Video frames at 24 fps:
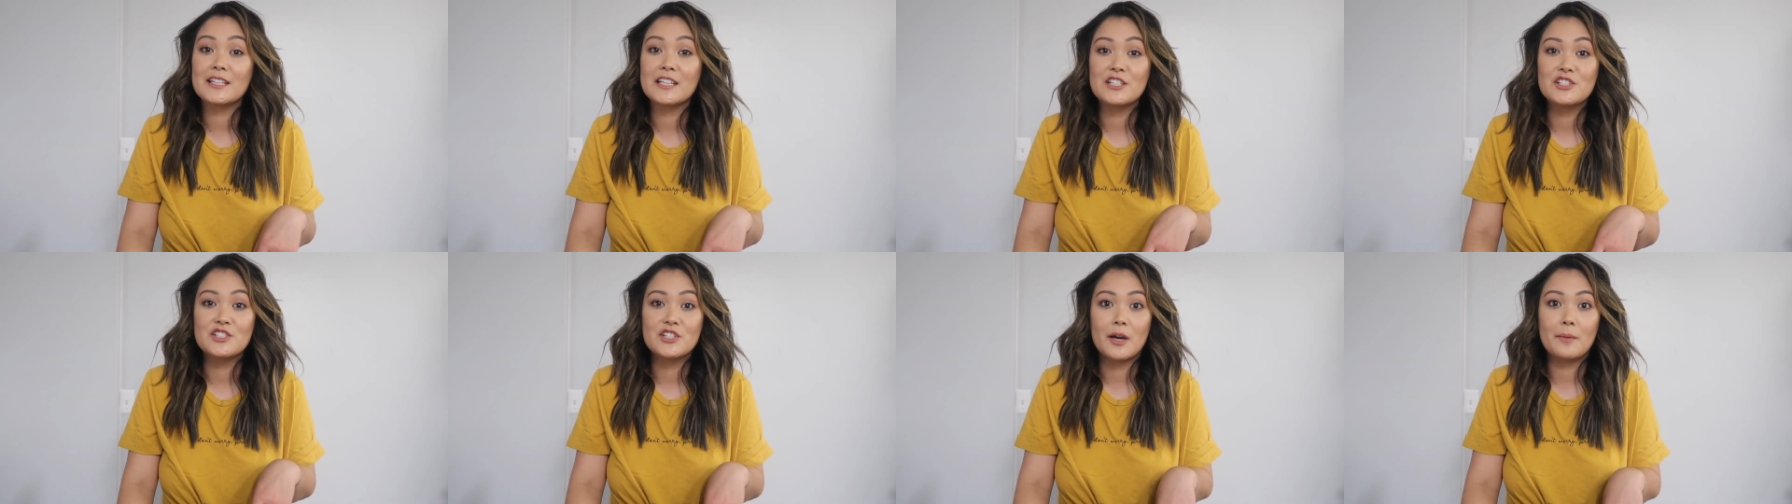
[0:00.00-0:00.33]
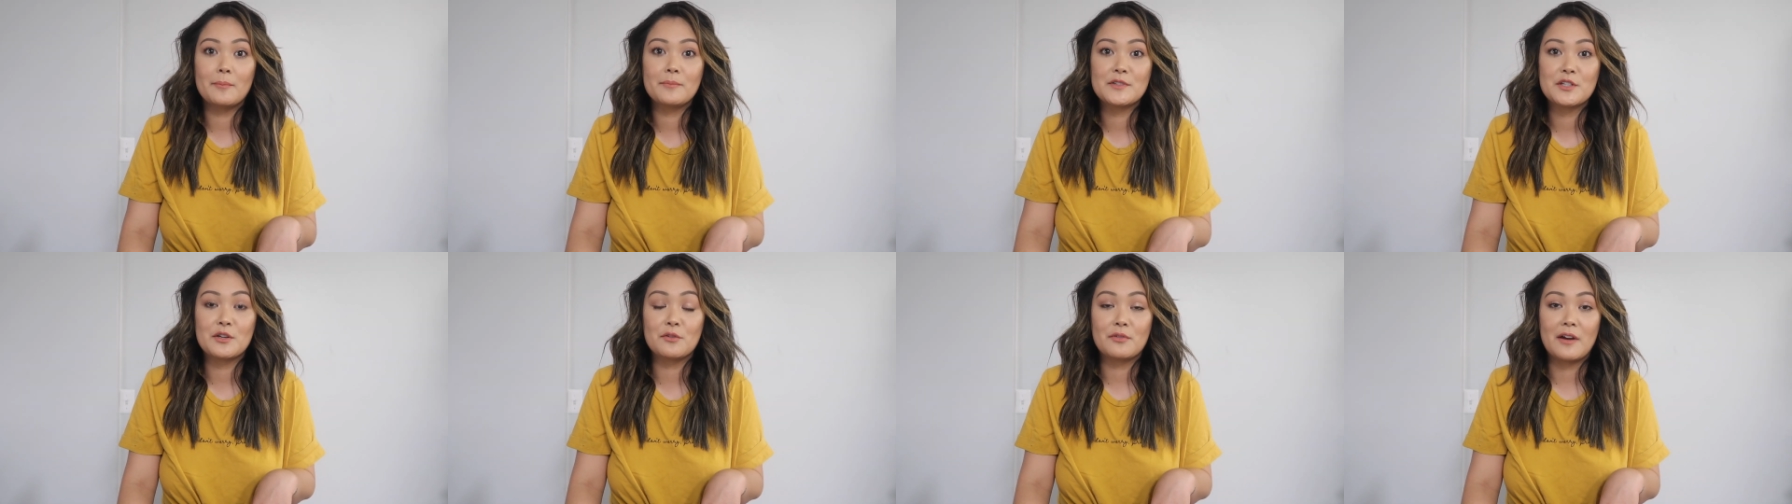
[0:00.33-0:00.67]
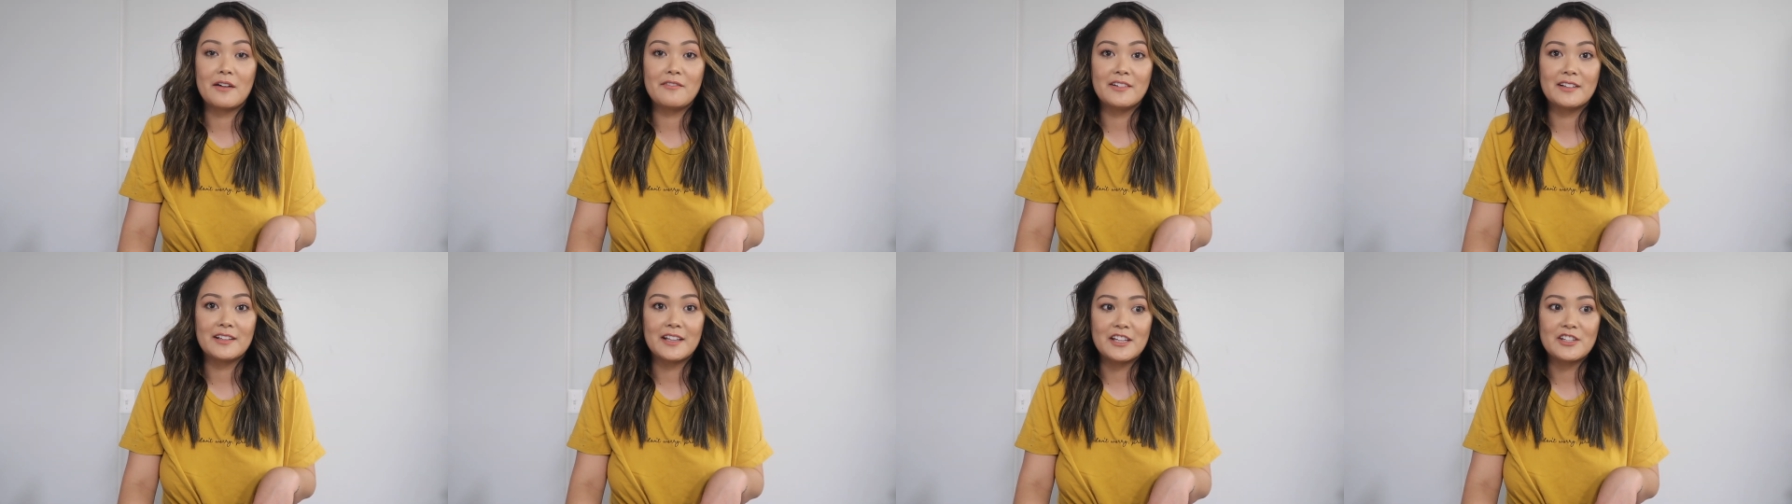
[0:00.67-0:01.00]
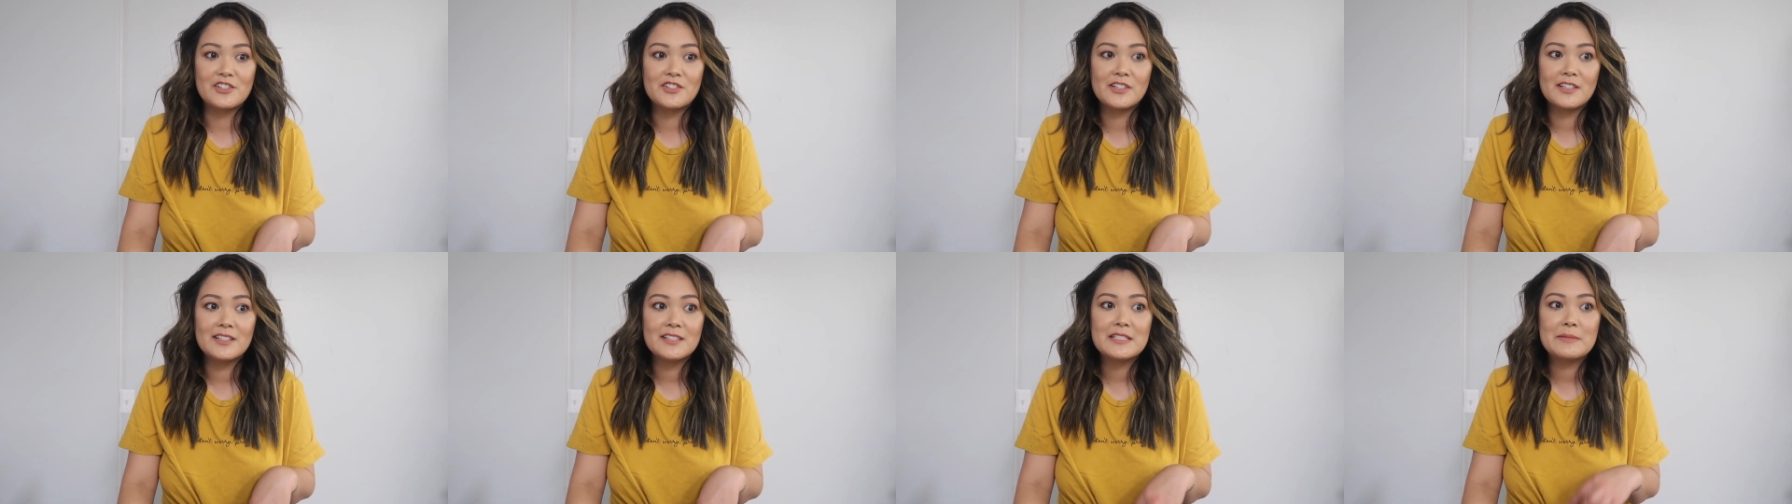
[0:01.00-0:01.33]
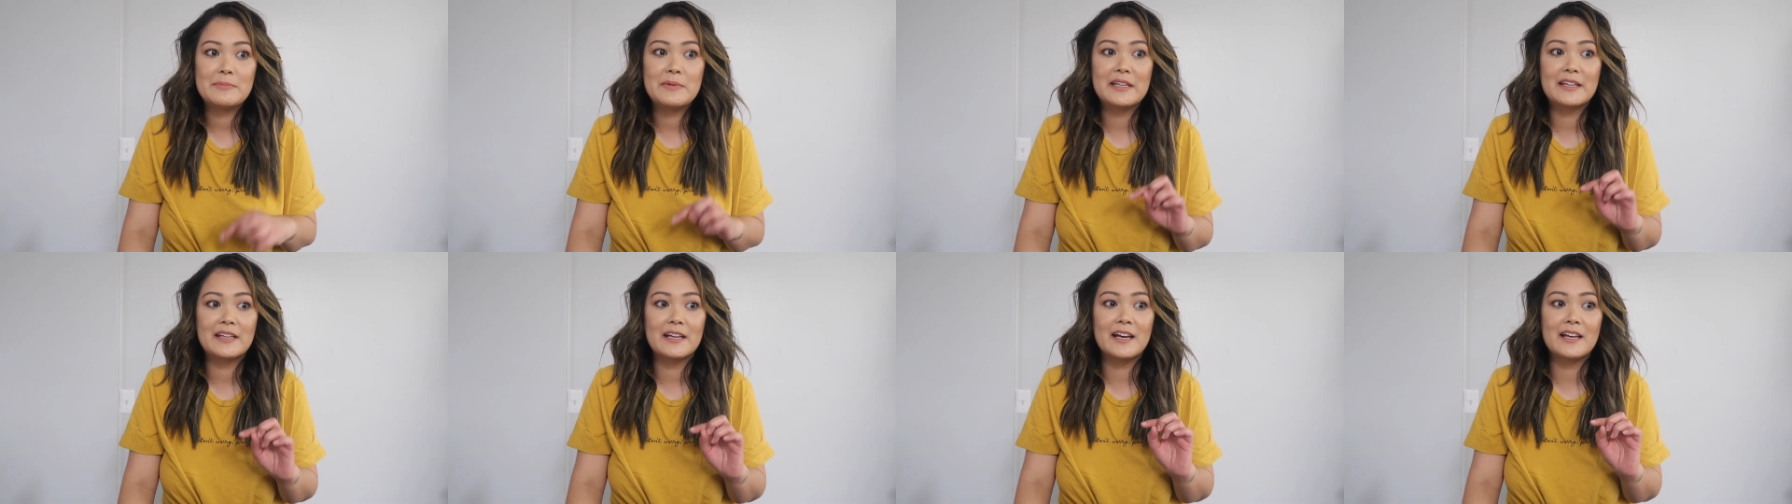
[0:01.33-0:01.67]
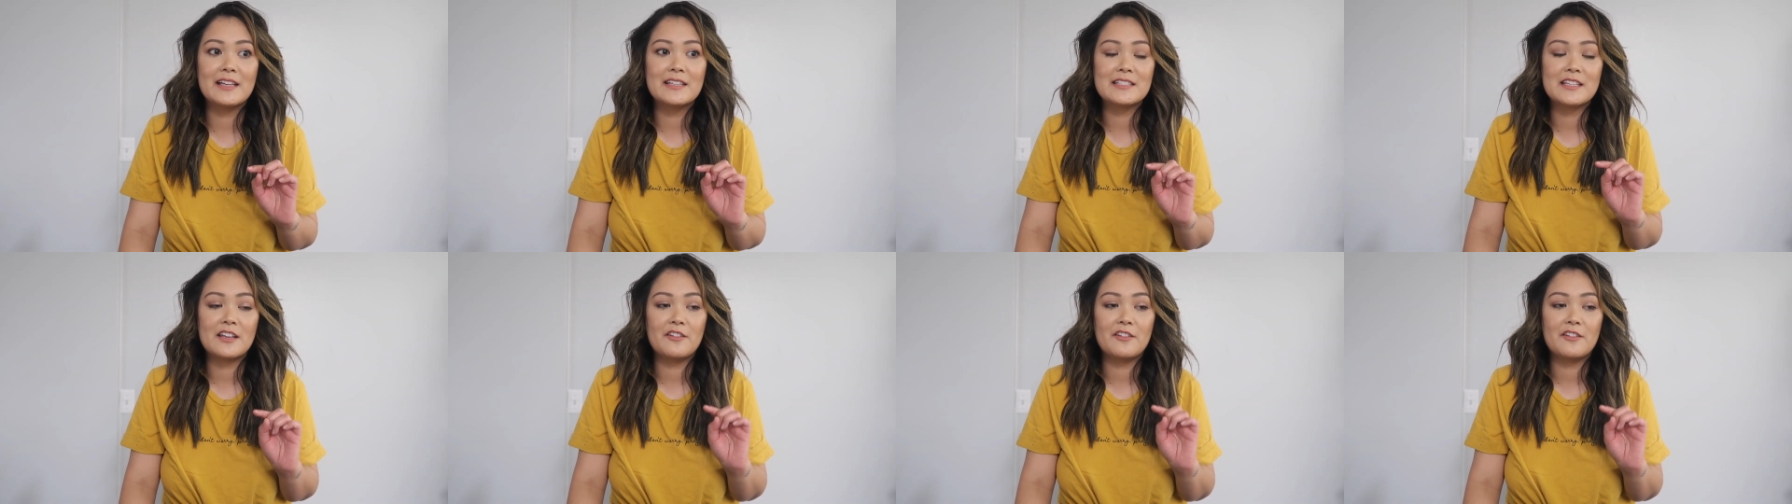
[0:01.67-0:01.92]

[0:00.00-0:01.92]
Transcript: to jump to revelations because